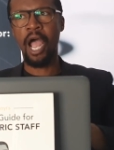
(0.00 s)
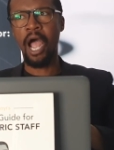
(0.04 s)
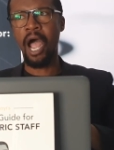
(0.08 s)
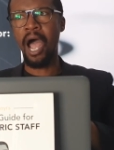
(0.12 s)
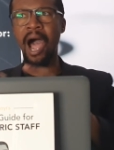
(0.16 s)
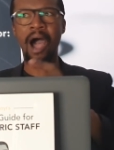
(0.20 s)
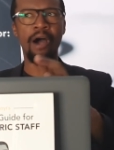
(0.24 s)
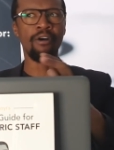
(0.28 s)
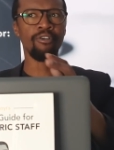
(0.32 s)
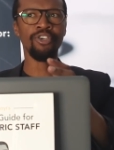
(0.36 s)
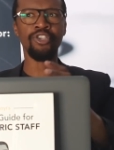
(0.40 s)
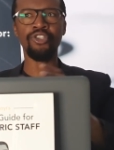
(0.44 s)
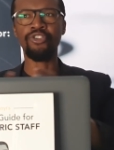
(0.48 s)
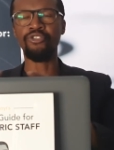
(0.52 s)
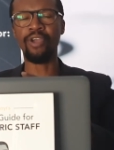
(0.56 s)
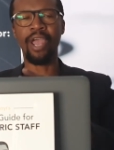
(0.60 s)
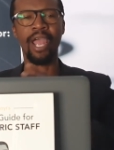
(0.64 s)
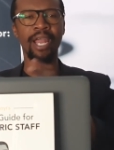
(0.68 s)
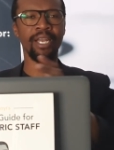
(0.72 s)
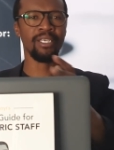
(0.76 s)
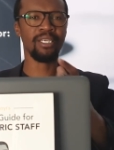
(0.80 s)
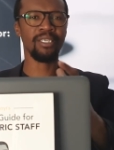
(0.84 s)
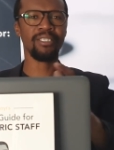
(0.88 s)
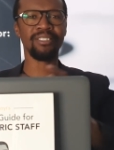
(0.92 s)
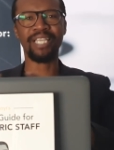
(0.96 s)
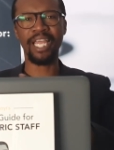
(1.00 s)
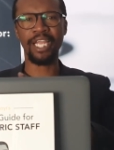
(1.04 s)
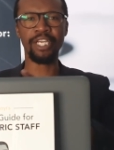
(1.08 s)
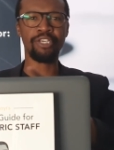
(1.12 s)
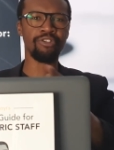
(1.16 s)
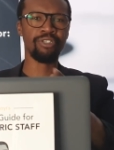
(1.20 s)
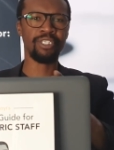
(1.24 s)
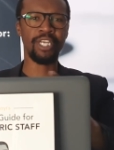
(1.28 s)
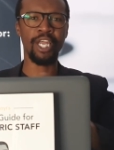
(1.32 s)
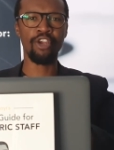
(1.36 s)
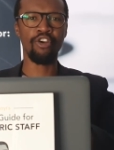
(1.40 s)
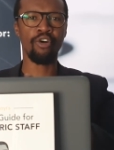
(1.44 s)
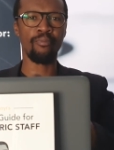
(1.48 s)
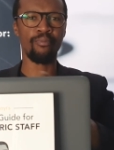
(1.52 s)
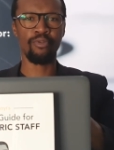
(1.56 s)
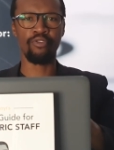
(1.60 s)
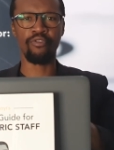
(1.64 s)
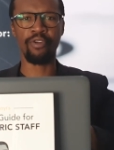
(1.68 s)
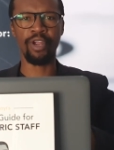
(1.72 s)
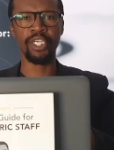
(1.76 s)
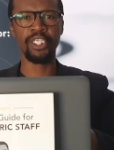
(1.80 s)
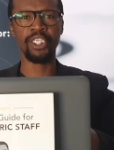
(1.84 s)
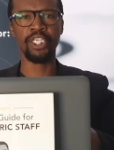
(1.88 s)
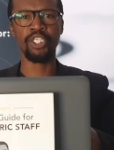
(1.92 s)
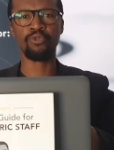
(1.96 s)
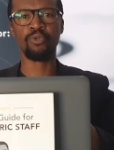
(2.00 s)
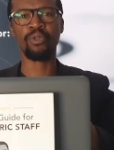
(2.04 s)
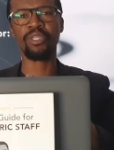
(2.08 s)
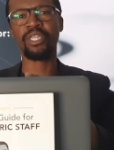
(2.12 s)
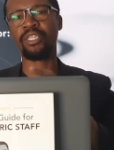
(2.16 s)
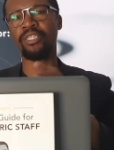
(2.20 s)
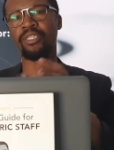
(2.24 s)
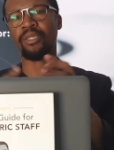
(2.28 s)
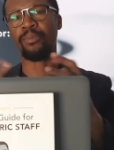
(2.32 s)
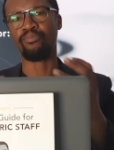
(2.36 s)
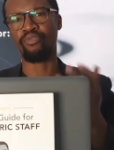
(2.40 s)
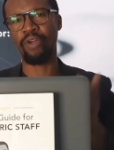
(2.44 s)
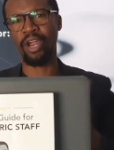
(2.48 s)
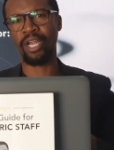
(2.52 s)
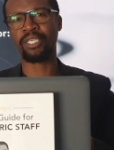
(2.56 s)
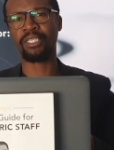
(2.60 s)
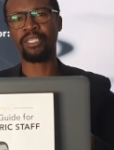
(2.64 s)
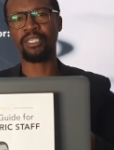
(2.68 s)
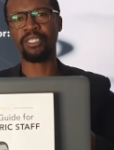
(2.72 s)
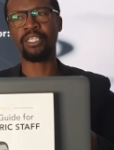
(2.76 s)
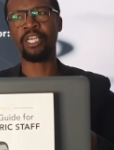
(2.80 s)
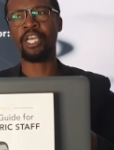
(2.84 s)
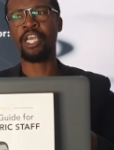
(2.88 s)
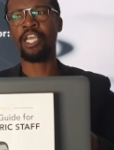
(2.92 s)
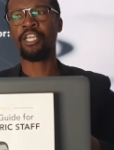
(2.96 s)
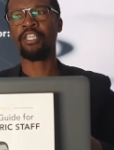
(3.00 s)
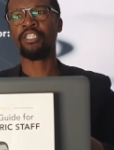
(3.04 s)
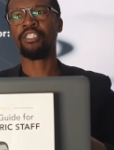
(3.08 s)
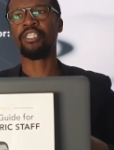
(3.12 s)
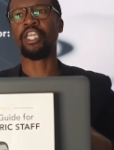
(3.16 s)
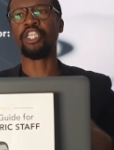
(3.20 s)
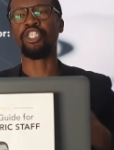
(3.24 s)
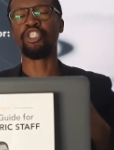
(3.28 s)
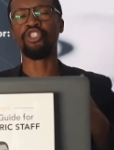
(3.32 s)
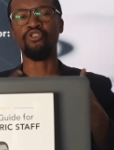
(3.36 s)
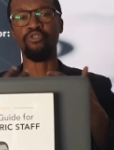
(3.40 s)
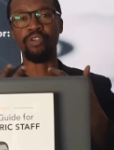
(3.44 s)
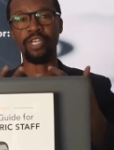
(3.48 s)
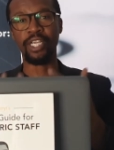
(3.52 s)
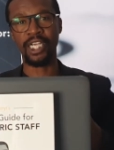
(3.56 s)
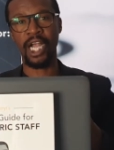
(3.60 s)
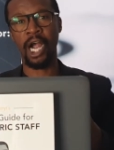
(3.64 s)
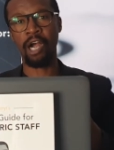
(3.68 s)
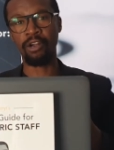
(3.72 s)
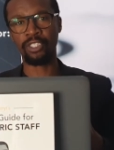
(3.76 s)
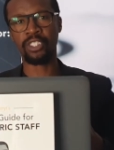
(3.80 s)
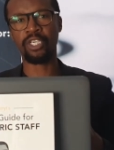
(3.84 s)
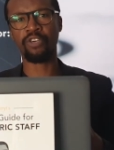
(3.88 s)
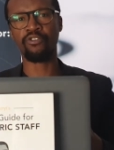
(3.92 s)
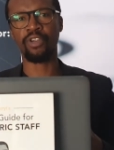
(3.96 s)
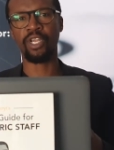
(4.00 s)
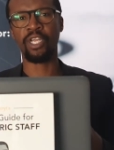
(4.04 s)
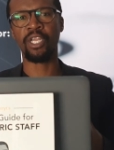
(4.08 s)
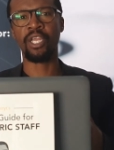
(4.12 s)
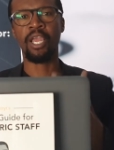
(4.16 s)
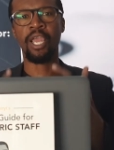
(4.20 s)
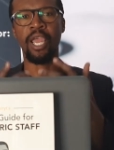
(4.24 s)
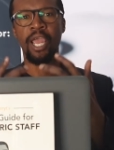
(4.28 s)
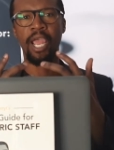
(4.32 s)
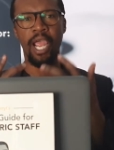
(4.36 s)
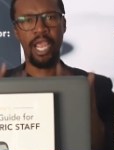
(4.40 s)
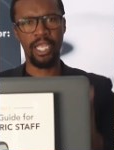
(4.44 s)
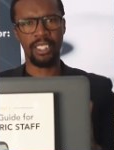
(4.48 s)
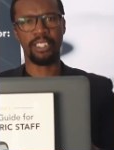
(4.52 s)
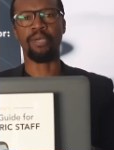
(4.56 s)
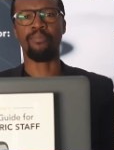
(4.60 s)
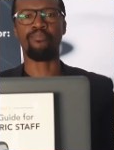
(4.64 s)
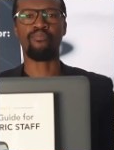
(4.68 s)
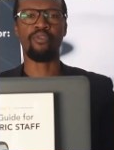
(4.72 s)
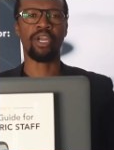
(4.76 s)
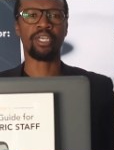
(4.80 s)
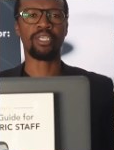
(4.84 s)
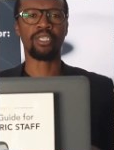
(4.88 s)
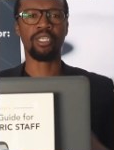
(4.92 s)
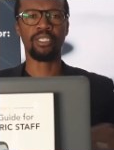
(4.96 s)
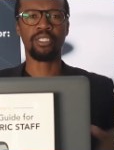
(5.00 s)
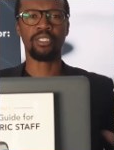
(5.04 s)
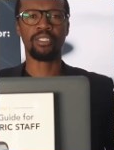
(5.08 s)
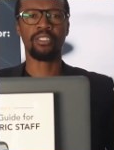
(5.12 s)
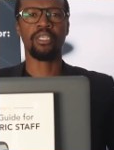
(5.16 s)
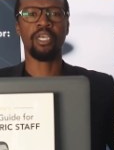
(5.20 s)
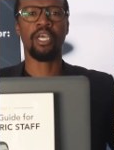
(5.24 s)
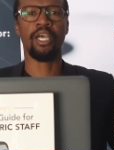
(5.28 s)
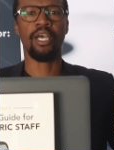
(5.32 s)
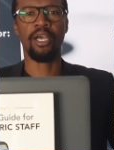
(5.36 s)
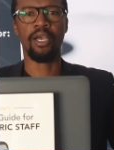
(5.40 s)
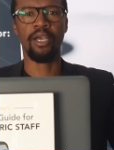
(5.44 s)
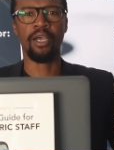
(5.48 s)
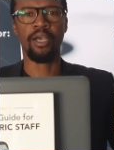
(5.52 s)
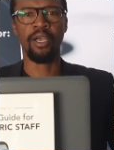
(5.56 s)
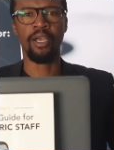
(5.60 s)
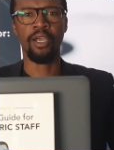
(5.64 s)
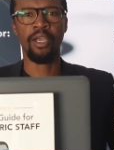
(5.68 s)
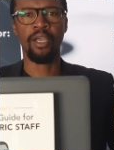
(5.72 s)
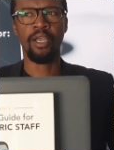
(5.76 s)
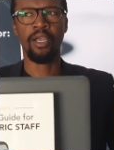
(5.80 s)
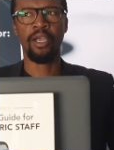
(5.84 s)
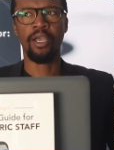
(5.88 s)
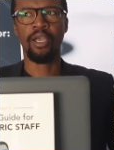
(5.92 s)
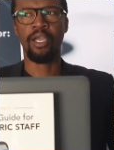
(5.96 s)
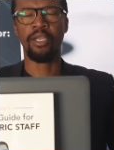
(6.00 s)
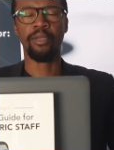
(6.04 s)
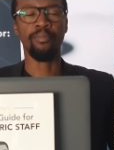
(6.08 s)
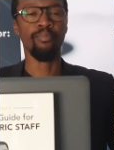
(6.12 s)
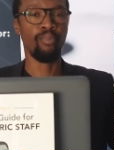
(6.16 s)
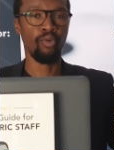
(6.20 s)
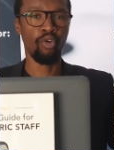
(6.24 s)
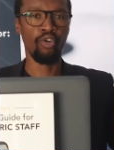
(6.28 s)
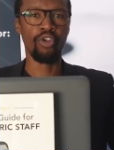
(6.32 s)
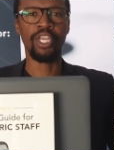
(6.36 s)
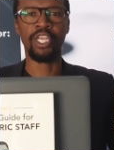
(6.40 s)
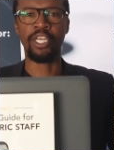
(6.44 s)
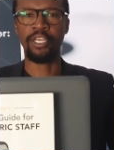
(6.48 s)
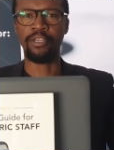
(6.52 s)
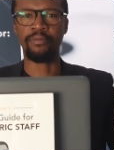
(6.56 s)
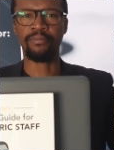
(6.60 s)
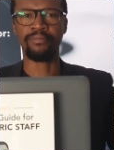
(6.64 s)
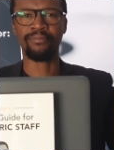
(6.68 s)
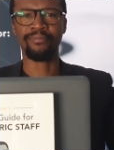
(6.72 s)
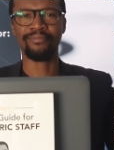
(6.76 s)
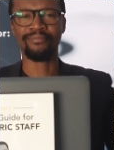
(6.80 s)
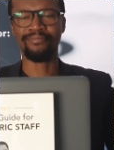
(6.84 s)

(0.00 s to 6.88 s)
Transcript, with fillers: how do you handle day-to-day operations within the practice that you encountering as a practice uh, employee.